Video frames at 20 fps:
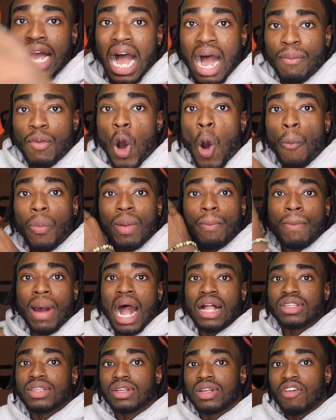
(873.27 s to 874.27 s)

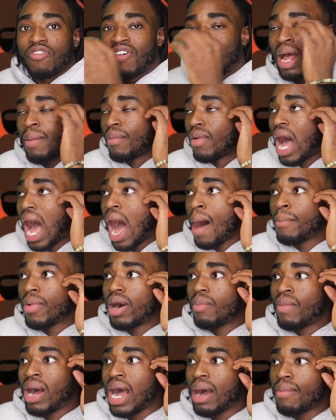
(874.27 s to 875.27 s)
open-minded enough, and
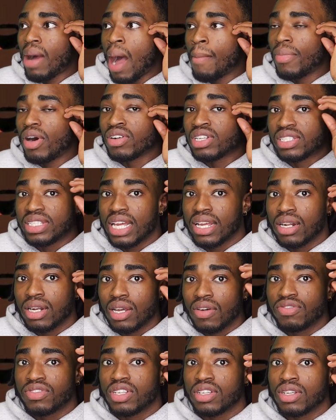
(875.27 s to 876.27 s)
I'm understanding
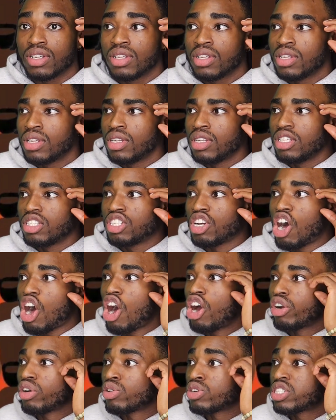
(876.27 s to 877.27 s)
enough to
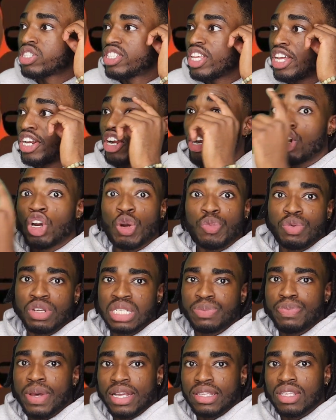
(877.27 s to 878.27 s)
understand her
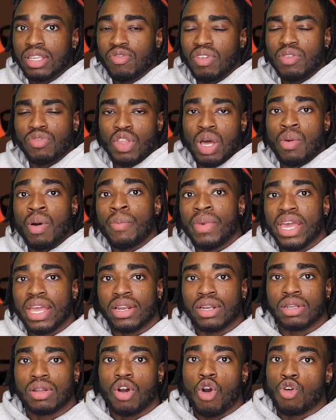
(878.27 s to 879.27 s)
perspective, even though I'm a
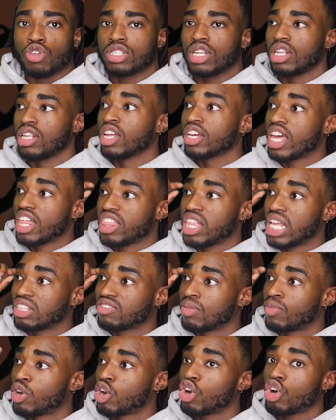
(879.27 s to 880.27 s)
man, or to look at things
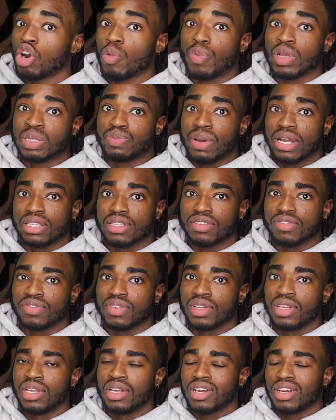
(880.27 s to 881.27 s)
from her perspective.
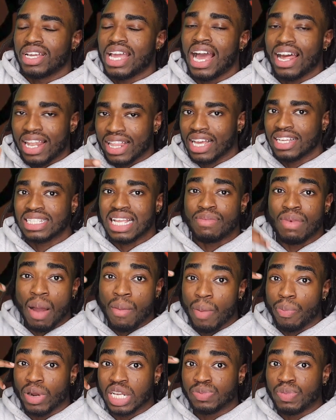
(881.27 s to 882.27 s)
Yeah, like I said, I'm
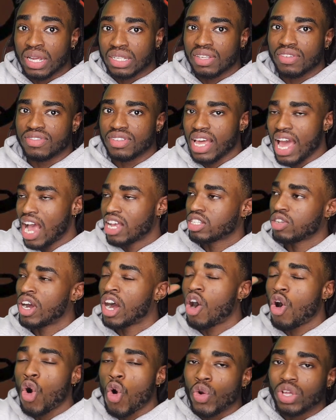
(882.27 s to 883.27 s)
a perspectives guy, so
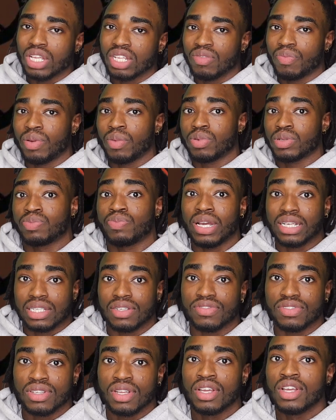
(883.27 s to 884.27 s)
I always look at people's
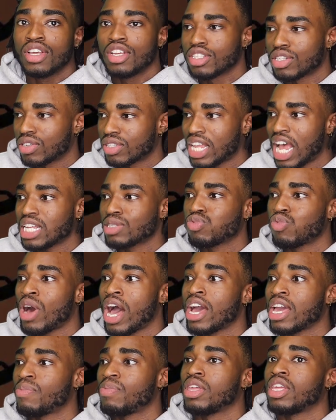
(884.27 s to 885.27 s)
perspectives. So that's
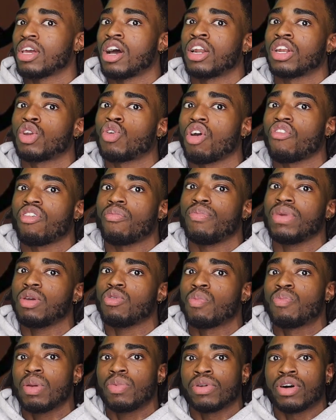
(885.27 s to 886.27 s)
why it be annoying for me
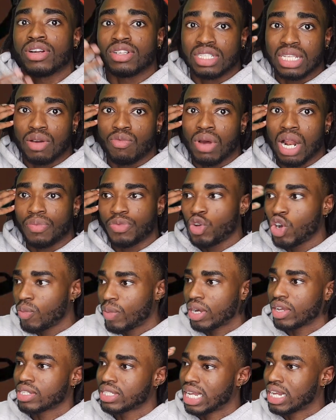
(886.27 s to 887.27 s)
when people don't understand what I'm talking
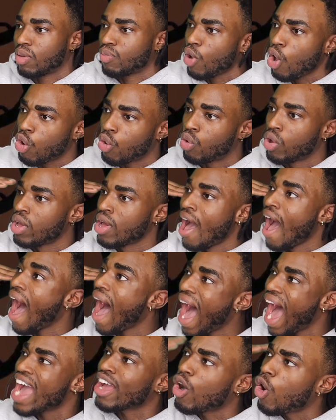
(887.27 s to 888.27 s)
about. Cause like, bro,
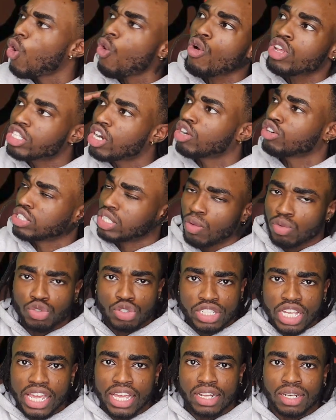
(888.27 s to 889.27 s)
I always understand what
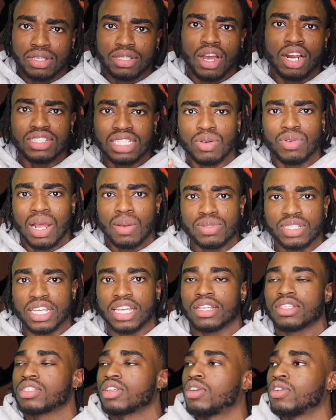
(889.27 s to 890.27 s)
you're saying. Understand what I'm
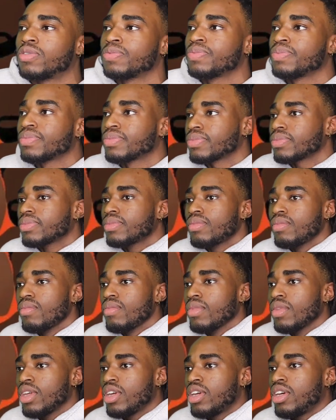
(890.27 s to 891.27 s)
saying. So
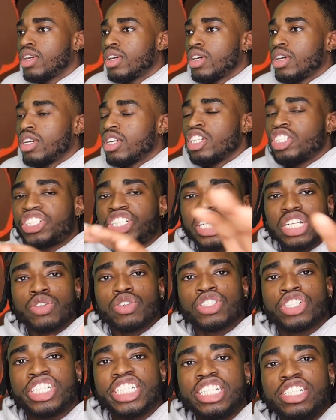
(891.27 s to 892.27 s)

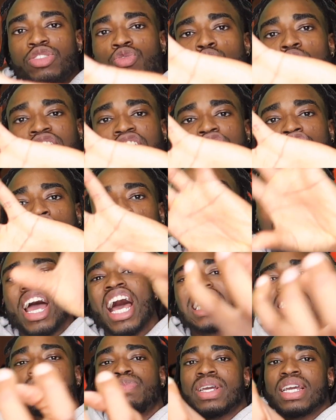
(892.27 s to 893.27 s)
she wasn't
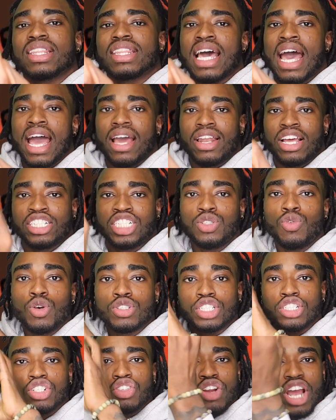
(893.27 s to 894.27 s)
grasping that. Like, she
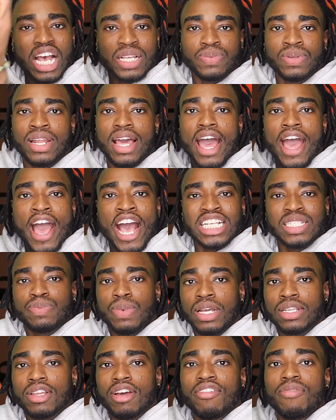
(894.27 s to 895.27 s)
wasn't grasping the
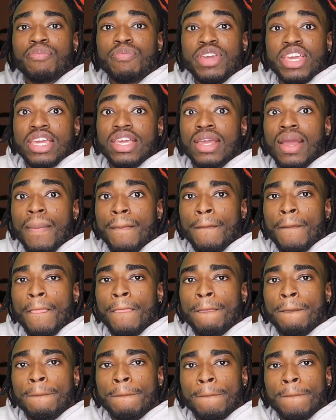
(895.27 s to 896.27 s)
aspect of me
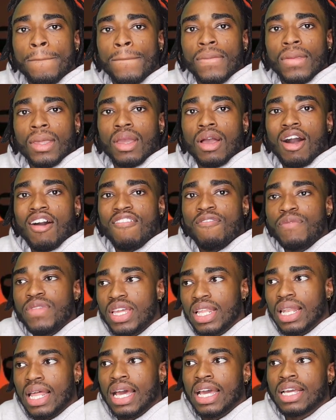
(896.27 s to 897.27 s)

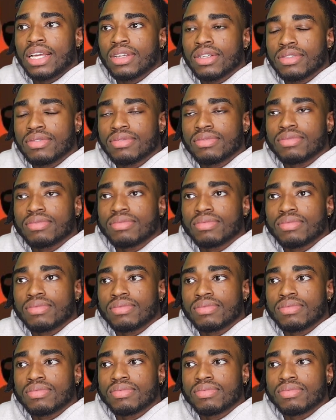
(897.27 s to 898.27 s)
like
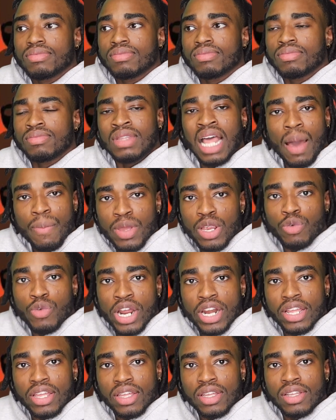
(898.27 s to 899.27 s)
not being
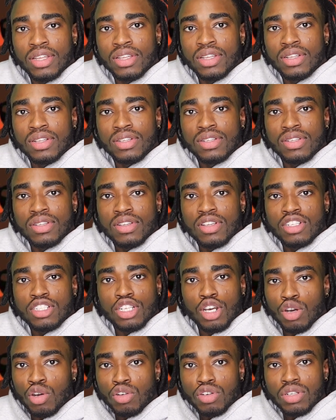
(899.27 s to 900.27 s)
ready.
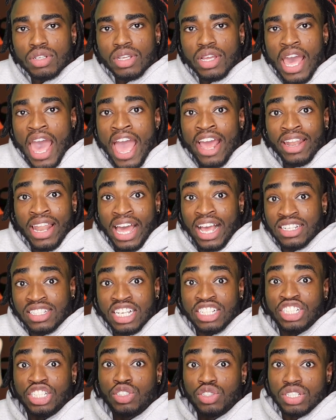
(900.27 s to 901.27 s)
So, and like I
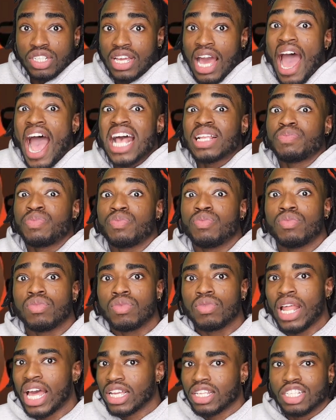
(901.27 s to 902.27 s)
said, she used to guys
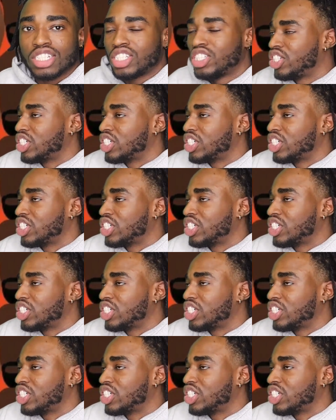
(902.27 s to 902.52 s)
like just